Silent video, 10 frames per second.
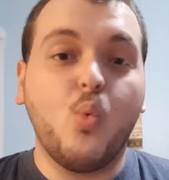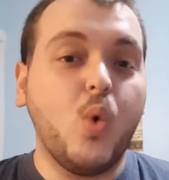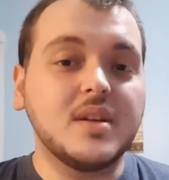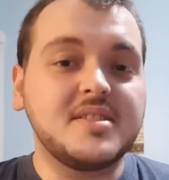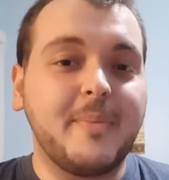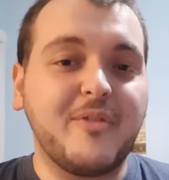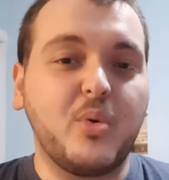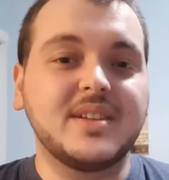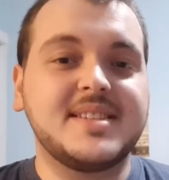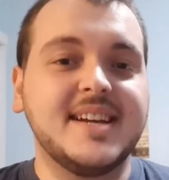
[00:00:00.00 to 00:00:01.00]
What's up
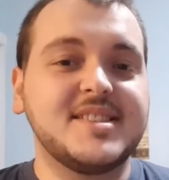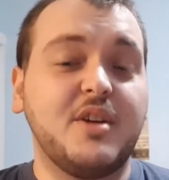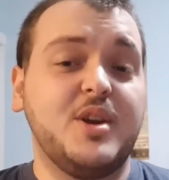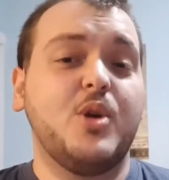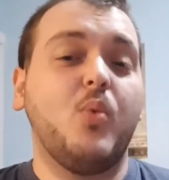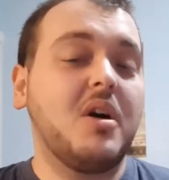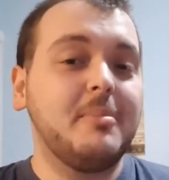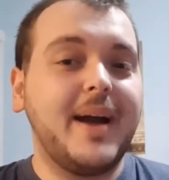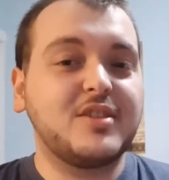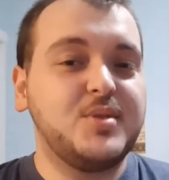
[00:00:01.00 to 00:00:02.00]
everyone, Takedown here.
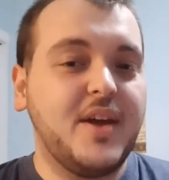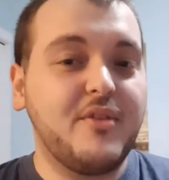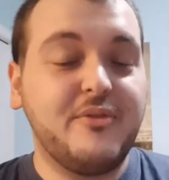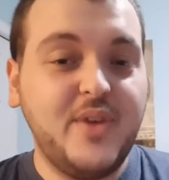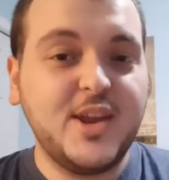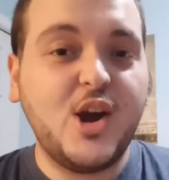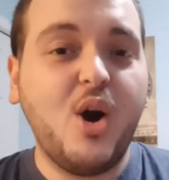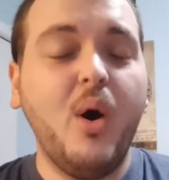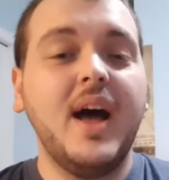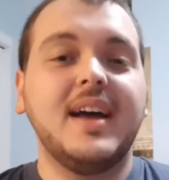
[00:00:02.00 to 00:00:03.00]
Welcome back to another
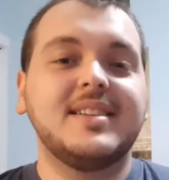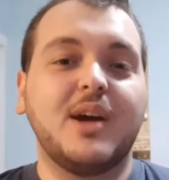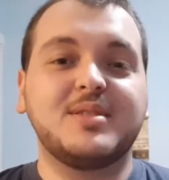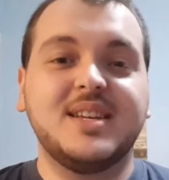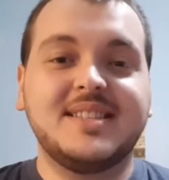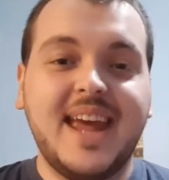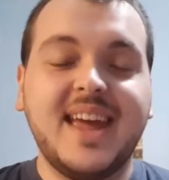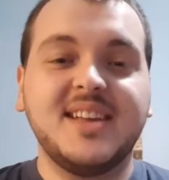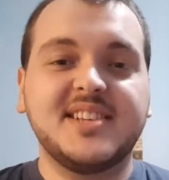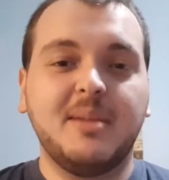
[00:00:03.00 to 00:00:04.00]
video. Now
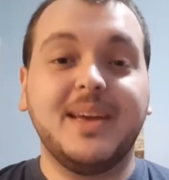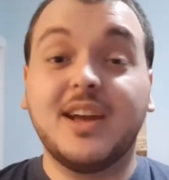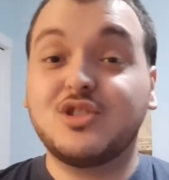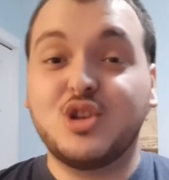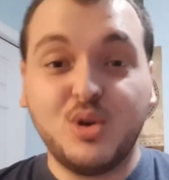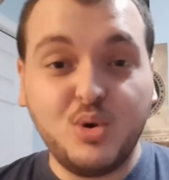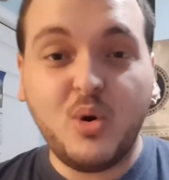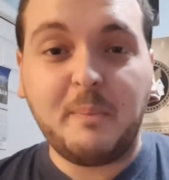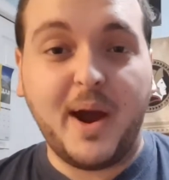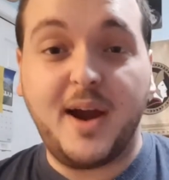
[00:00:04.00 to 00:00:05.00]
today is going to be a
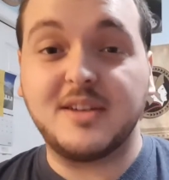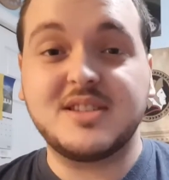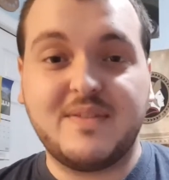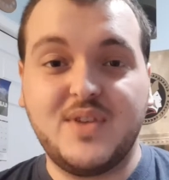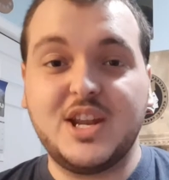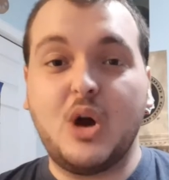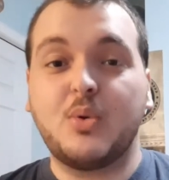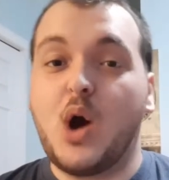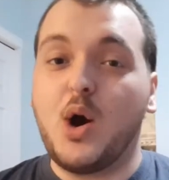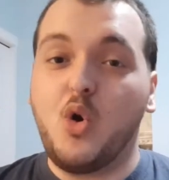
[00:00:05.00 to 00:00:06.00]
two-part video.
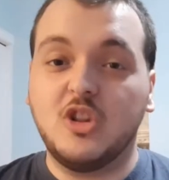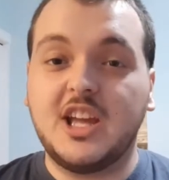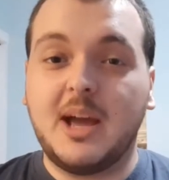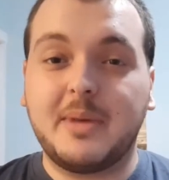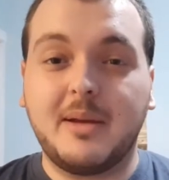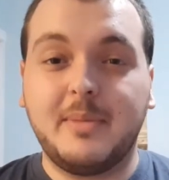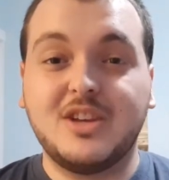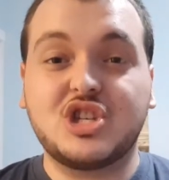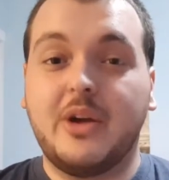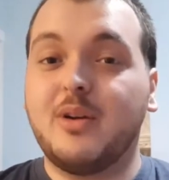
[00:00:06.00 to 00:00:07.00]
Not only am I going to be
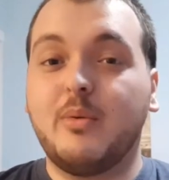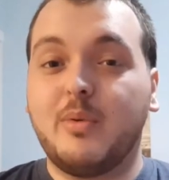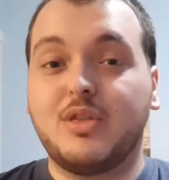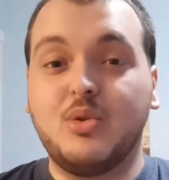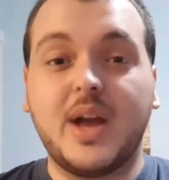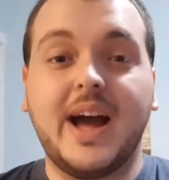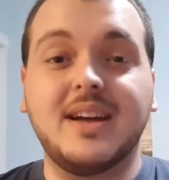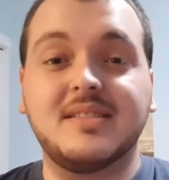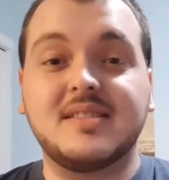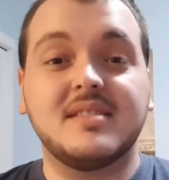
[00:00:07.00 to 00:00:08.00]
sharing with you
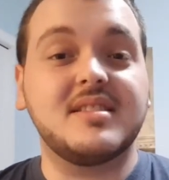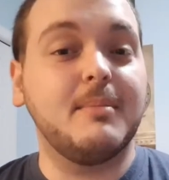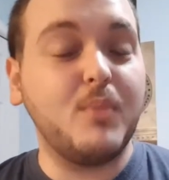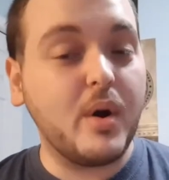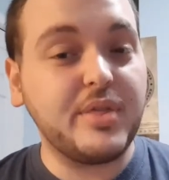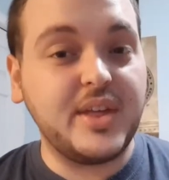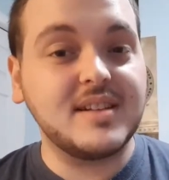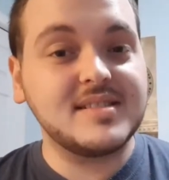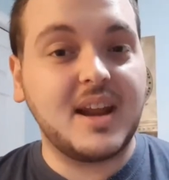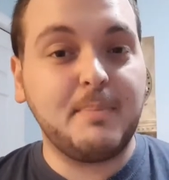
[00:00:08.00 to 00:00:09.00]
guys some more
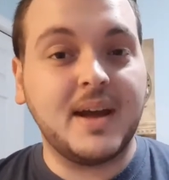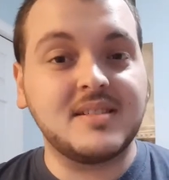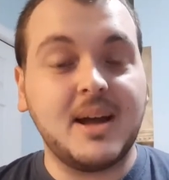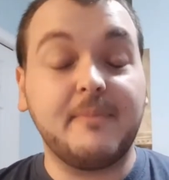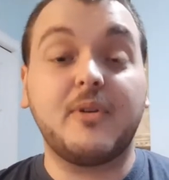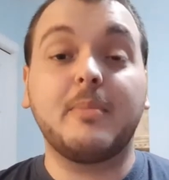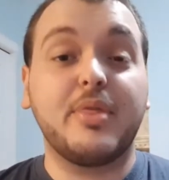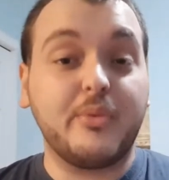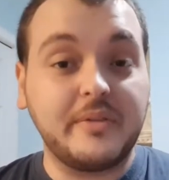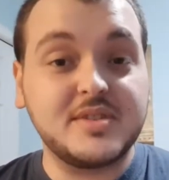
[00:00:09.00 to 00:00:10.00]
things that I picked up from
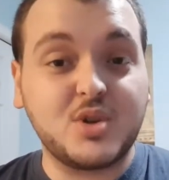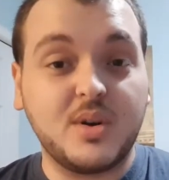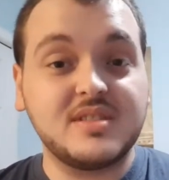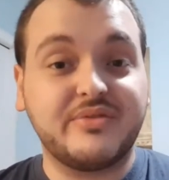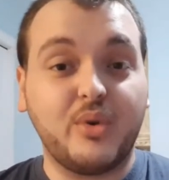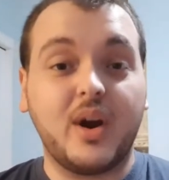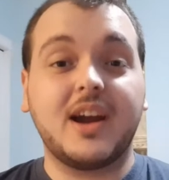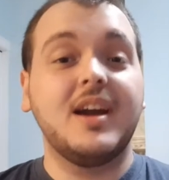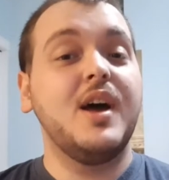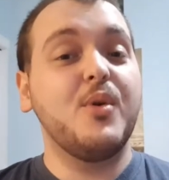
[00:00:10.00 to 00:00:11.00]
thrift stores
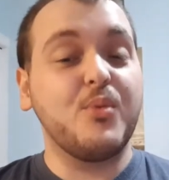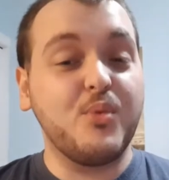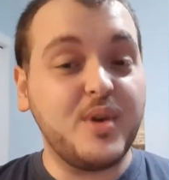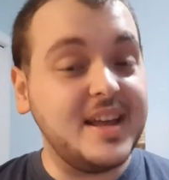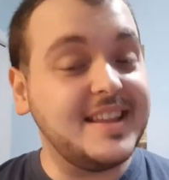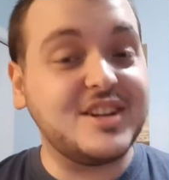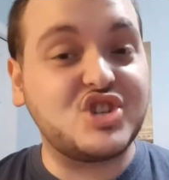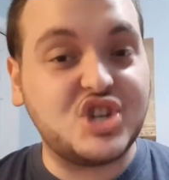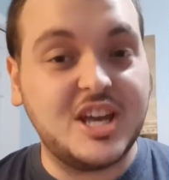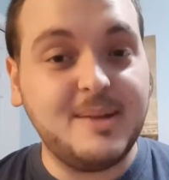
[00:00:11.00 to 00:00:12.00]
for really
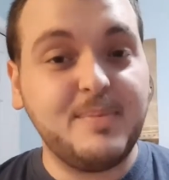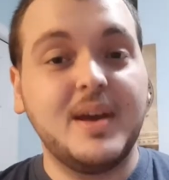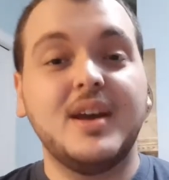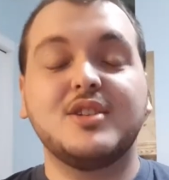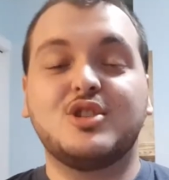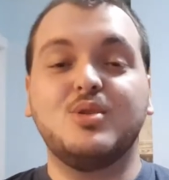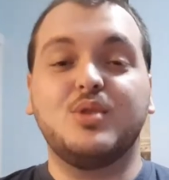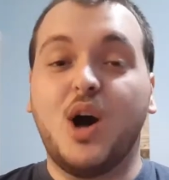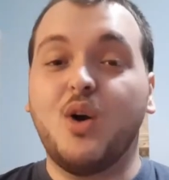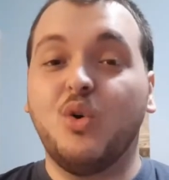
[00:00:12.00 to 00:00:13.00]
cheap to
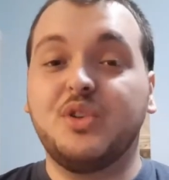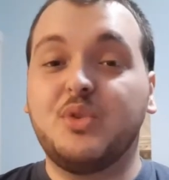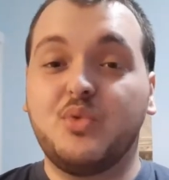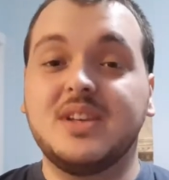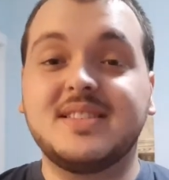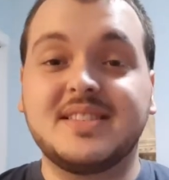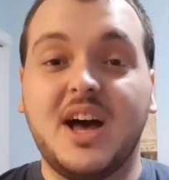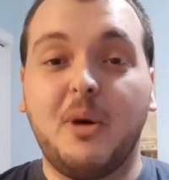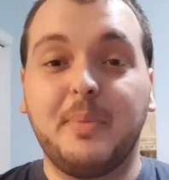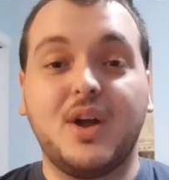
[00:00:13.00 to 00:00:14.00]
not only
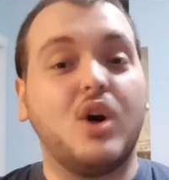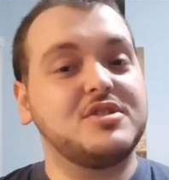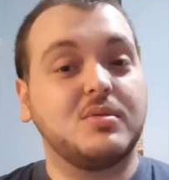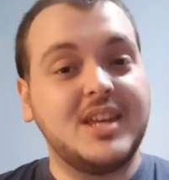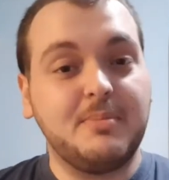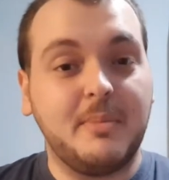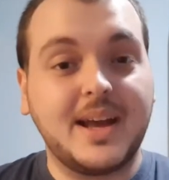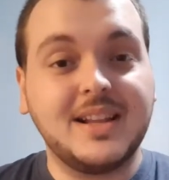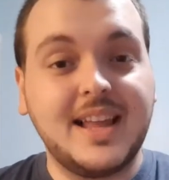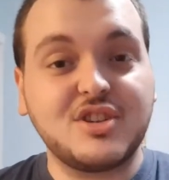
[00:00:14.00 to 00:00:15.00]
resell but also keep in my
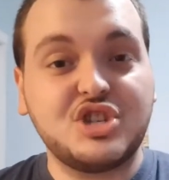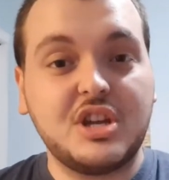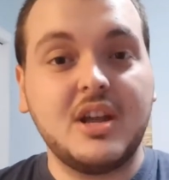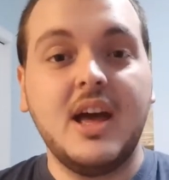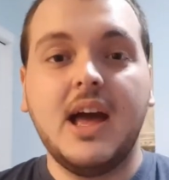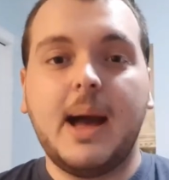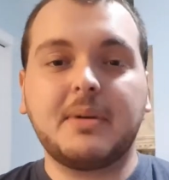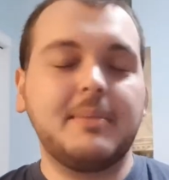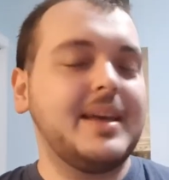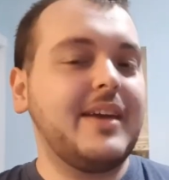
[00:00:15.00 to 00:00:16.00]
collection, I'm
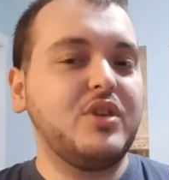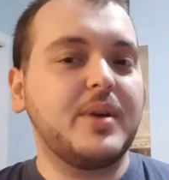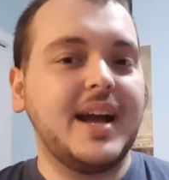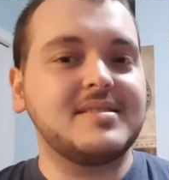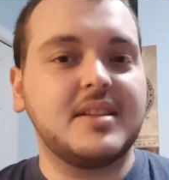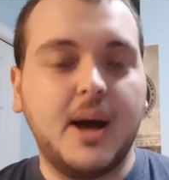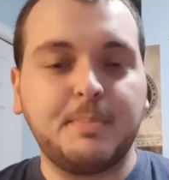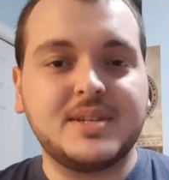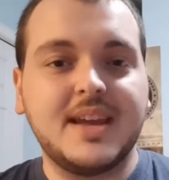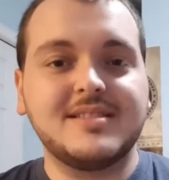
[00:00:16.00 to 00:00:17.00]
going to be giving you guys an
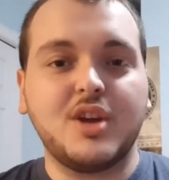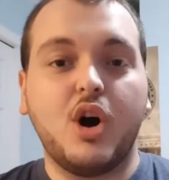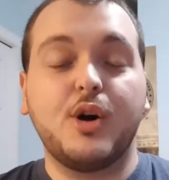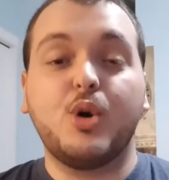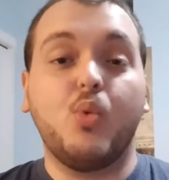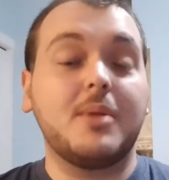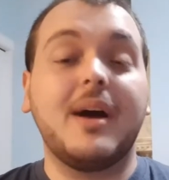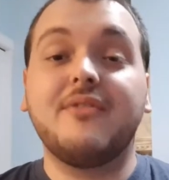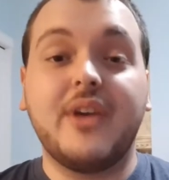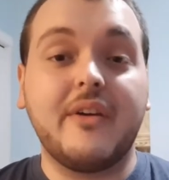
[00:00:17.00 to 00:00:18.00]
update on one of
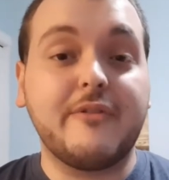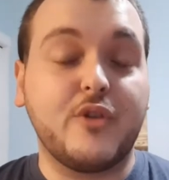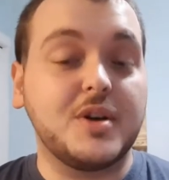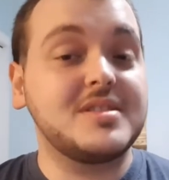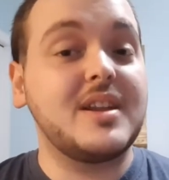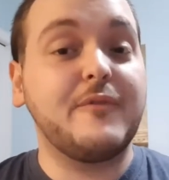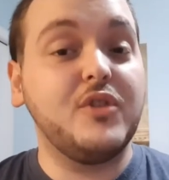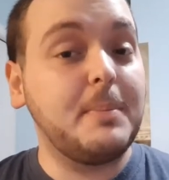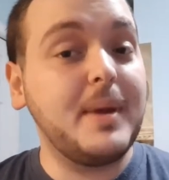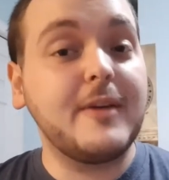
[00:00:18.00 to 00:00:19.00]
my very first
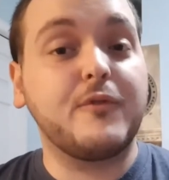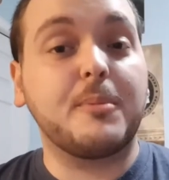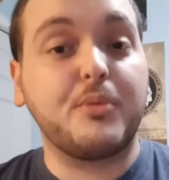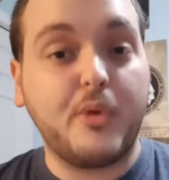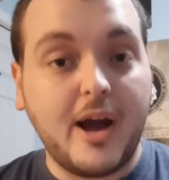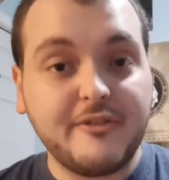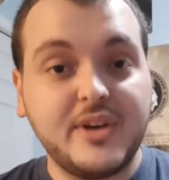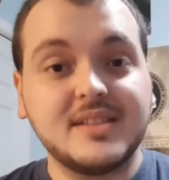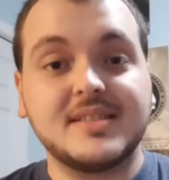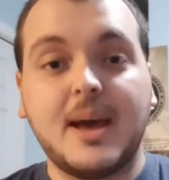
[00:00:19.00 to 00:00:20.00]
Flipping for
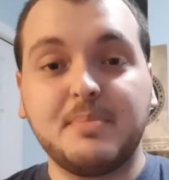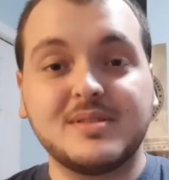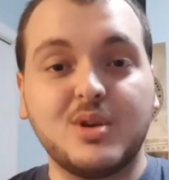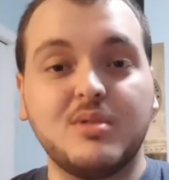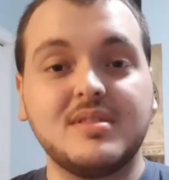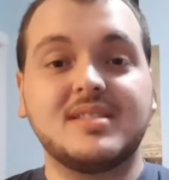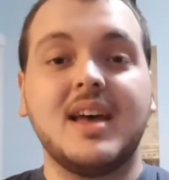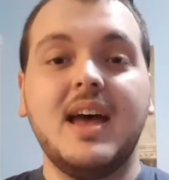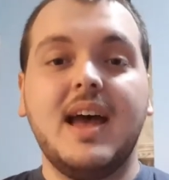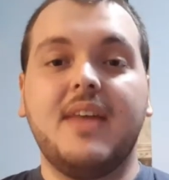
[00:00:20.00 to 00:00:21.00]
Profits episodes,
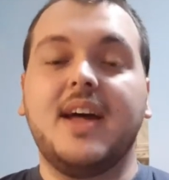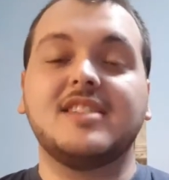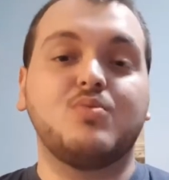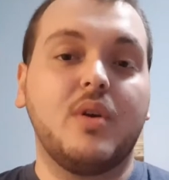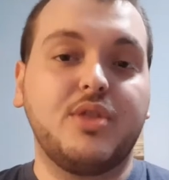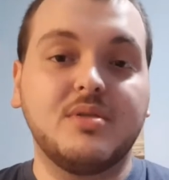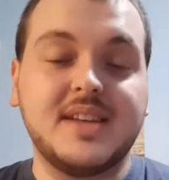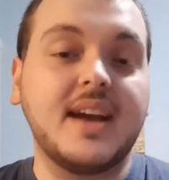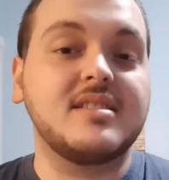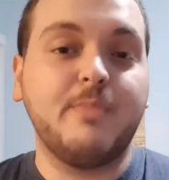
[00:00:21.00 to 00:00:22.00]
and that's with those
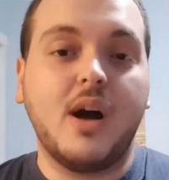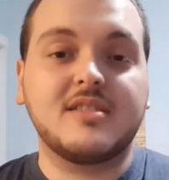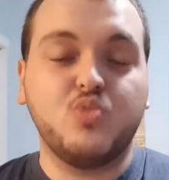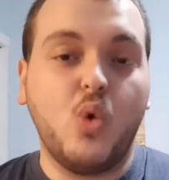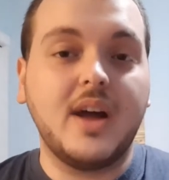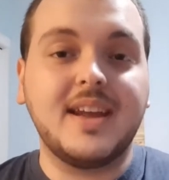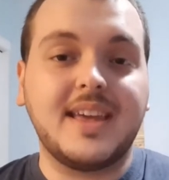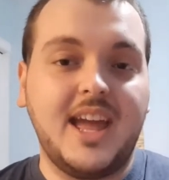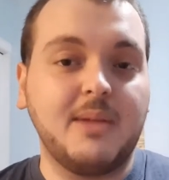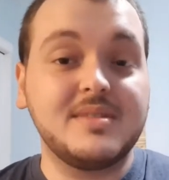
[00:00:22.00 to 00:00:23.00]
Xbox One
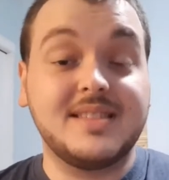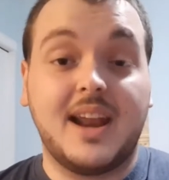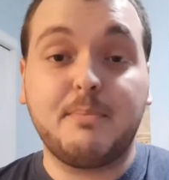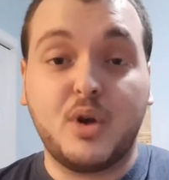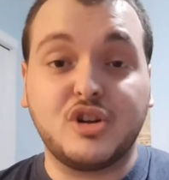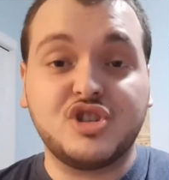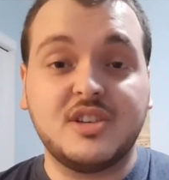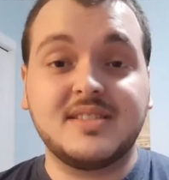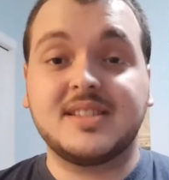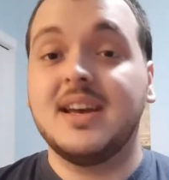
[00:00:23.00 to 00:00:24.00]
games that I
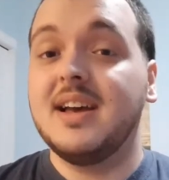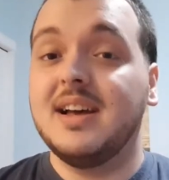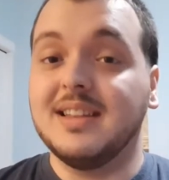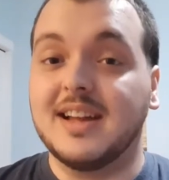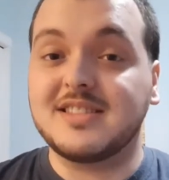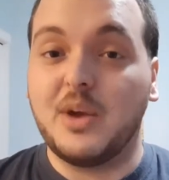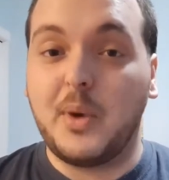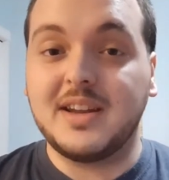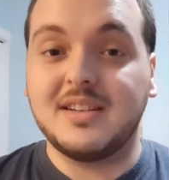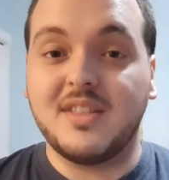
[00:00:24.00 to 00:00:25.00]
purchased. Let's get
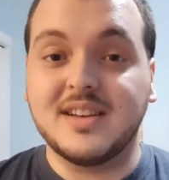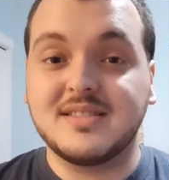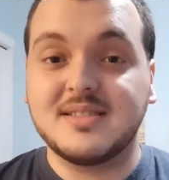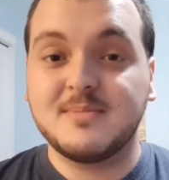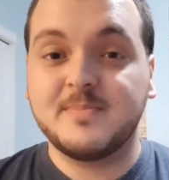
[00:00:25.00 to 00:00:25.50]
right into this.